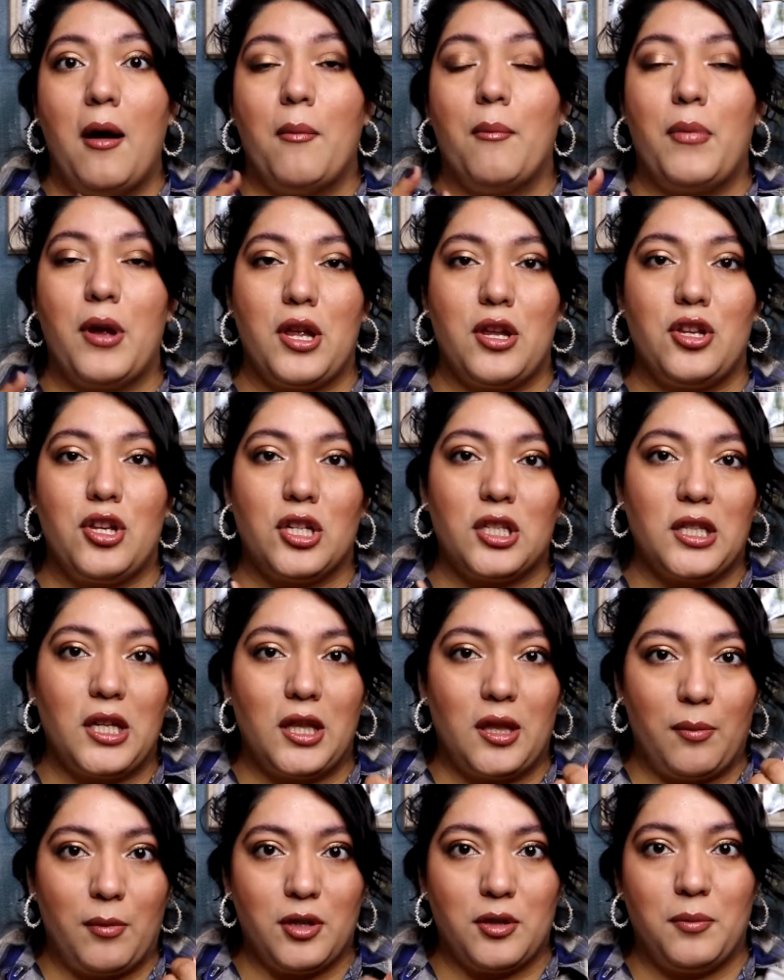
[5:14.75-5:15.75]
but you just
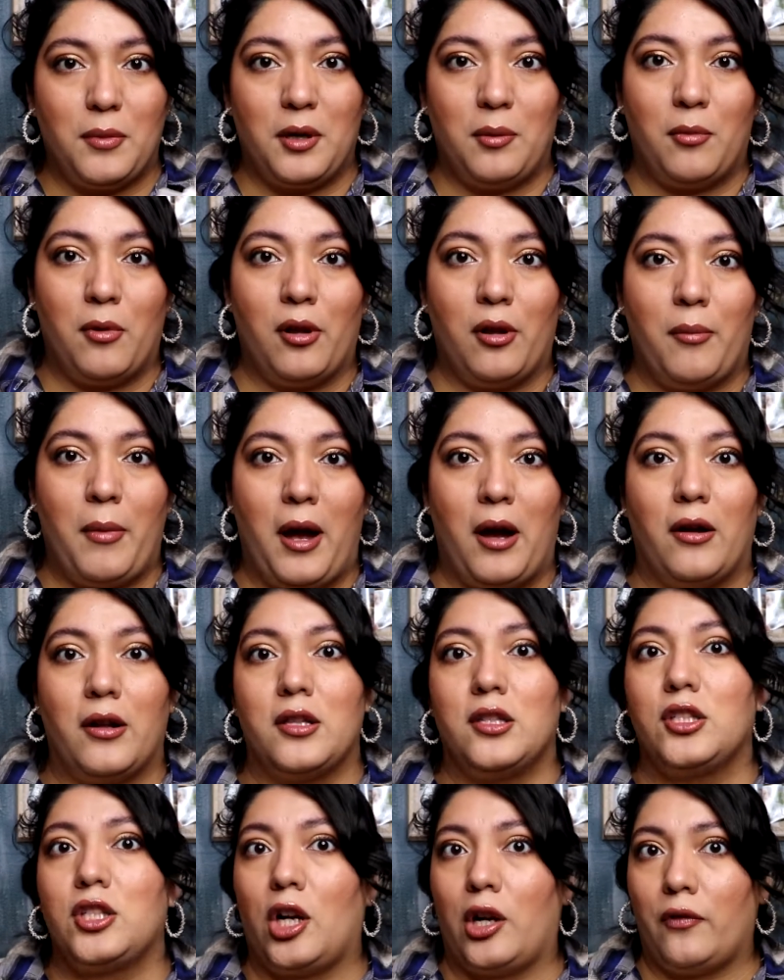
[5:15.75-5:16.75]
need the most minimal amount
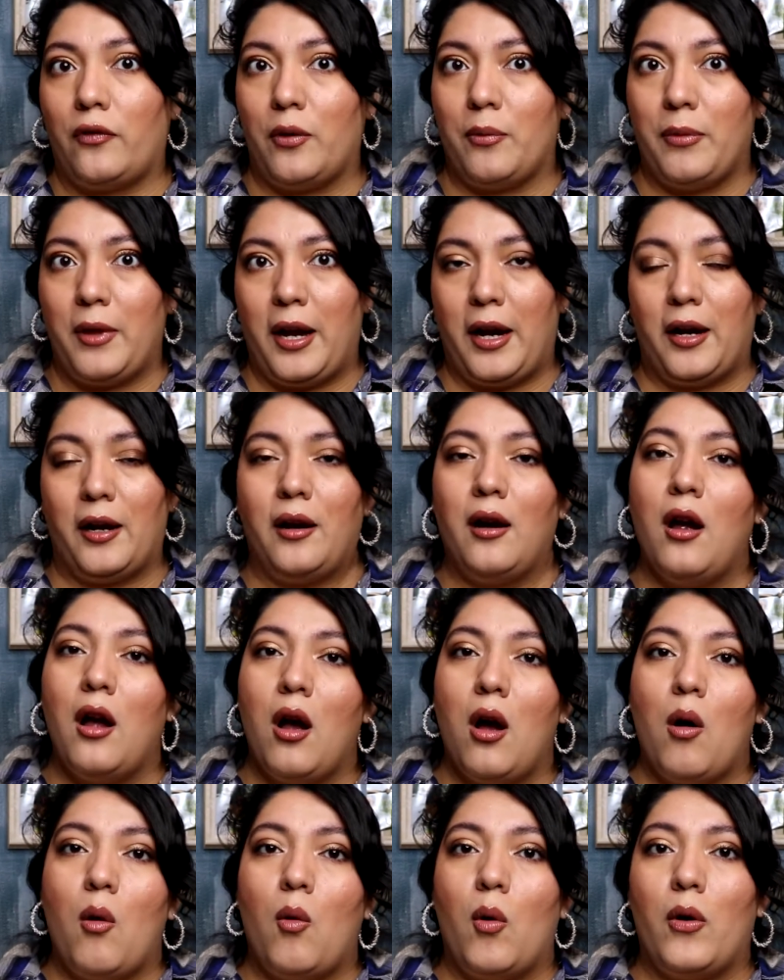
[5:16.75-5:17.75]
and start from there
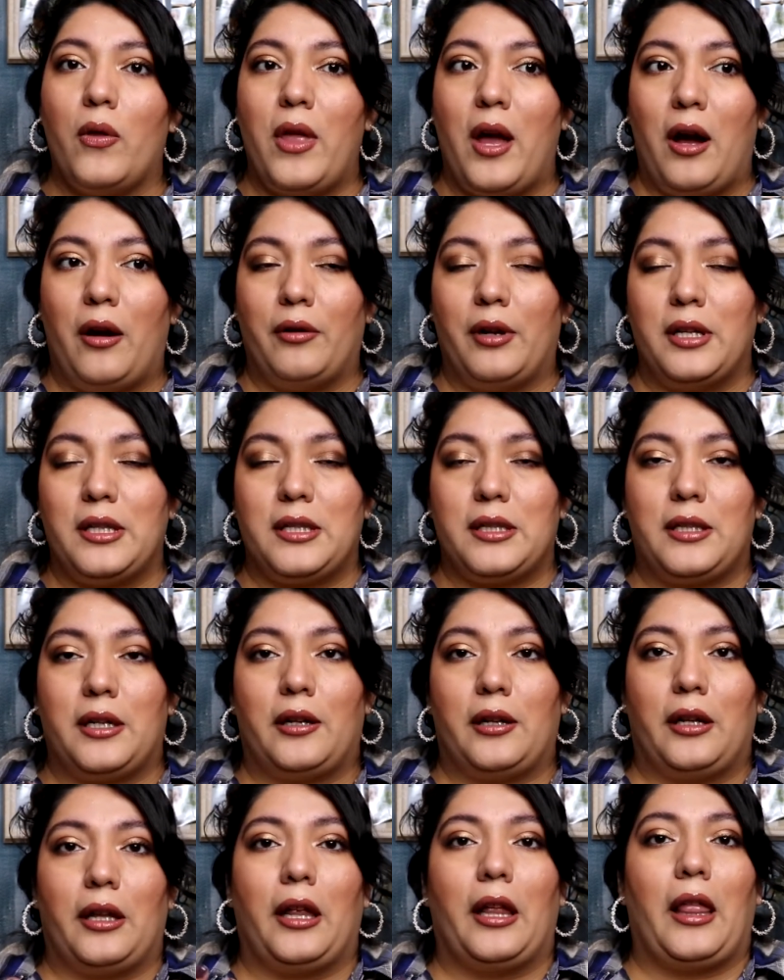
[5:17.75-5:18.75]
without
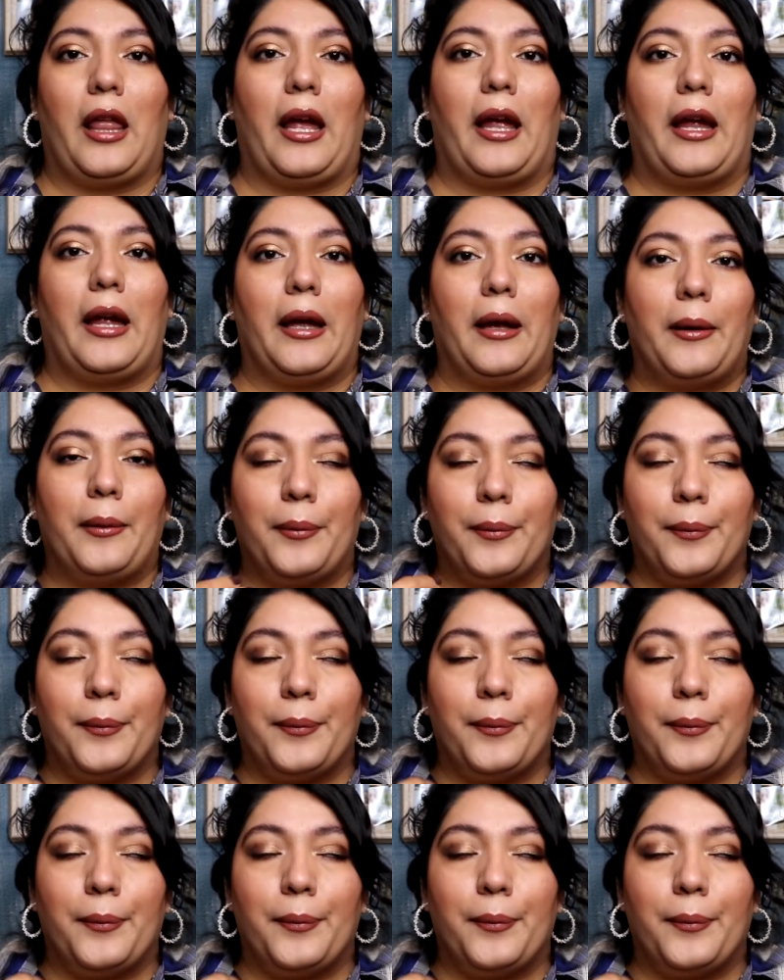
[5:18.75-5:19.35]
necessarily like,